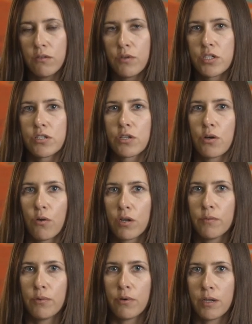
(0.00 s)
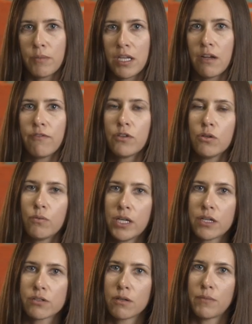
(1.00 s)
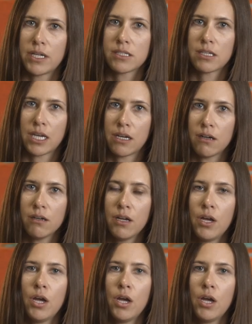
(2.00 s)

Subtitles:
which is a court appointment a few weeks or months later,